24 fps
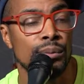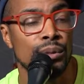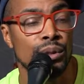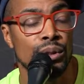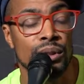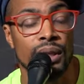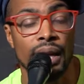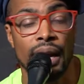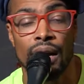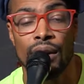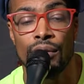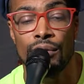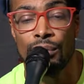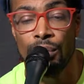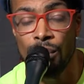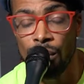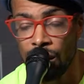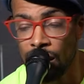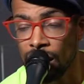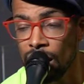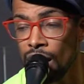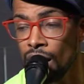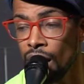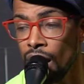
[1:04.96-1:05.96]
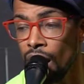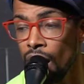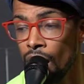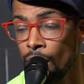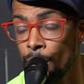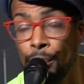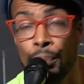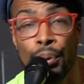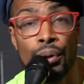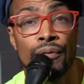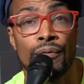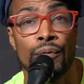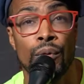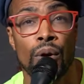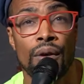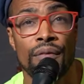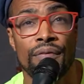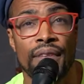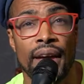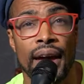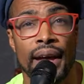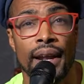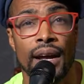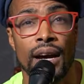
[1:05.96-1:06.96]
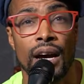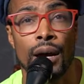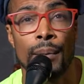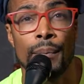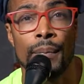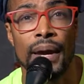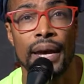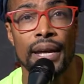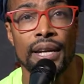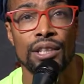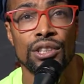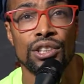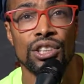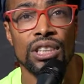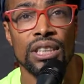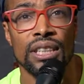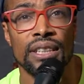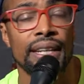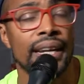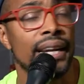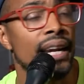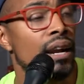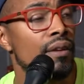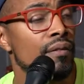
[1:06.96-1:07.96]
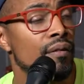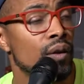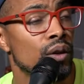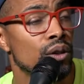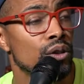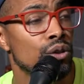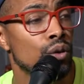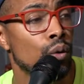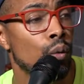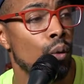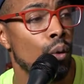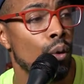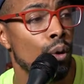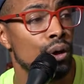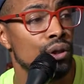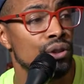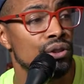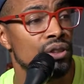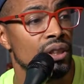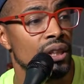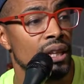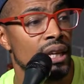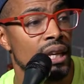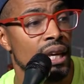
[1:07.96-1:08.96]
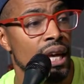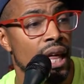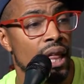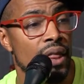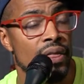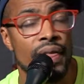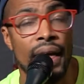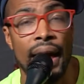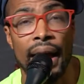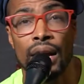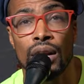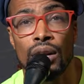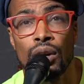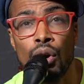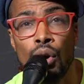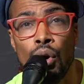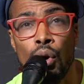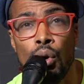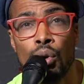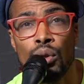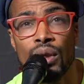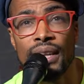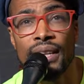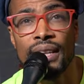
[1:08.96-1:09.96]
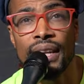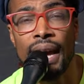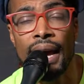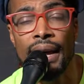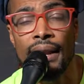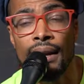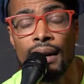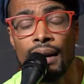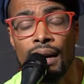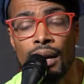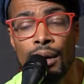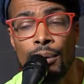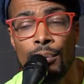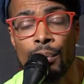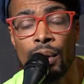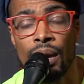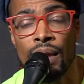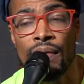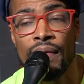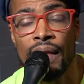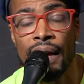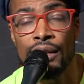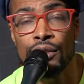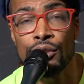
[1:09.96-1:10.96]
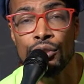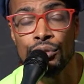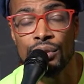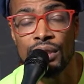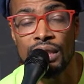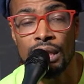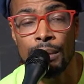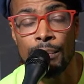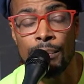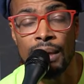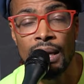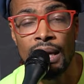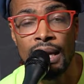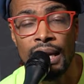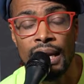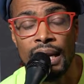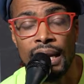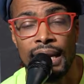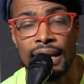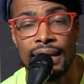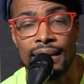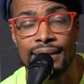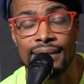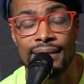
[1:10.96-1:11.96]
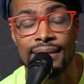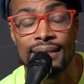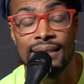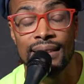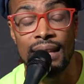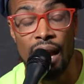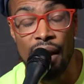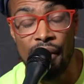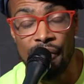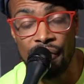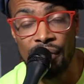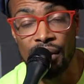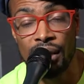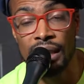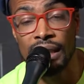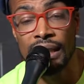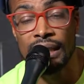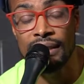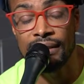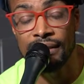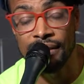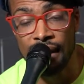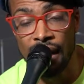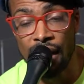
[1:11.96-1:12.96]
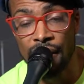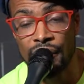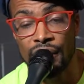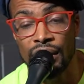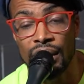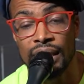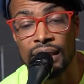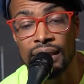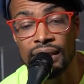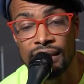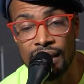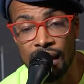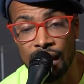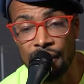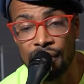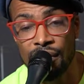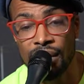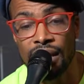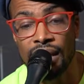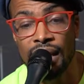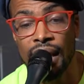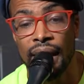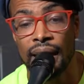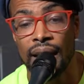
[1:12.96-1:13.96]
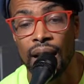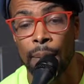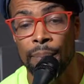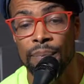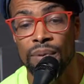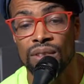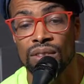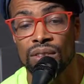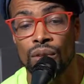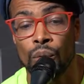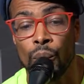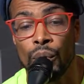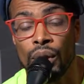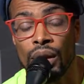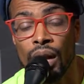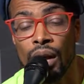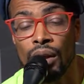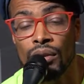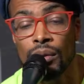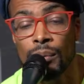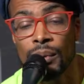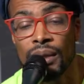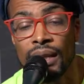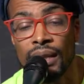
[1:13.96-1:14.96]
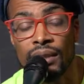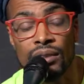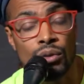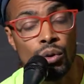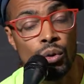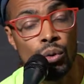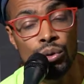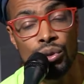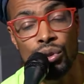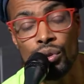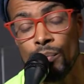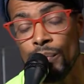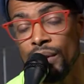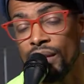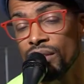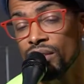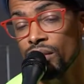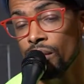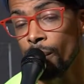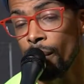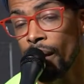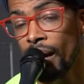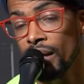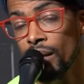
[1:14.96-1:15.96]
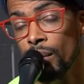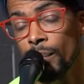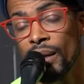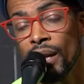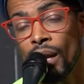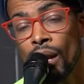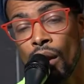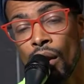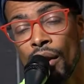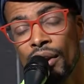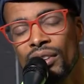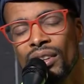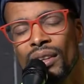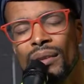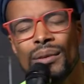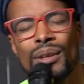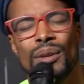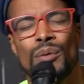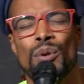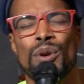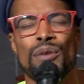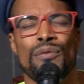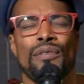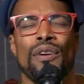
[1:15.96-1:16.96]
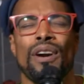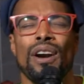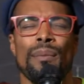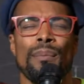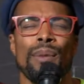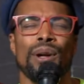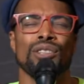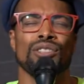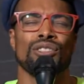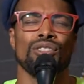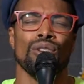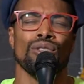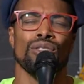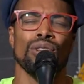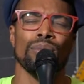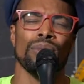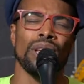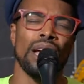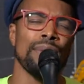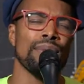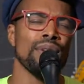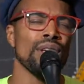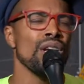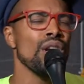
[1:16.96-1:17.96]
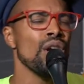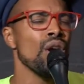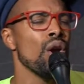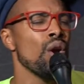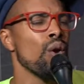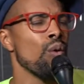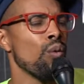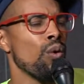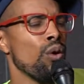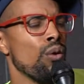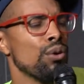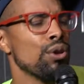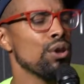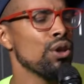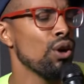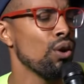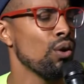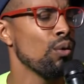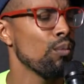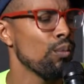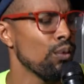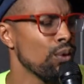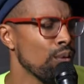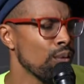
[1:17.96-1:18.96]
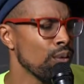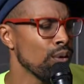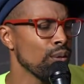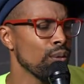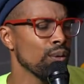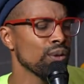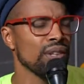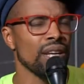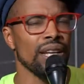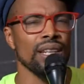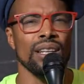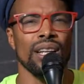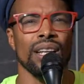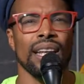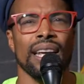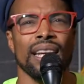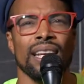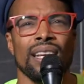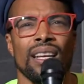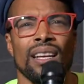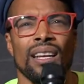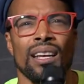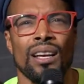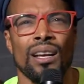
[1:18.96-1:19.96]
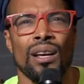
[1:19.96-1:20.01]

you got to really put forth that energy and that effort towards that goal and that dream. It is definitely not up to someone else. I mean, that's cool. You meet somebody, you meet an artist, and we very much so sometimes we'll tend to like